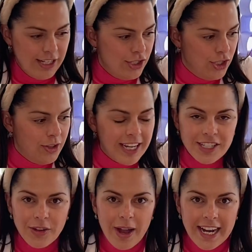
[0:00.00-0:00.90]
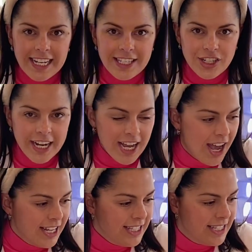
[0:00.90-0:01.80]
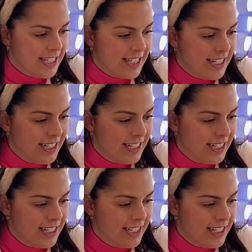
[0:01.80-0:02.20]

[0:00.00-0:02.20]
Do you like to go on Easter egg hunts?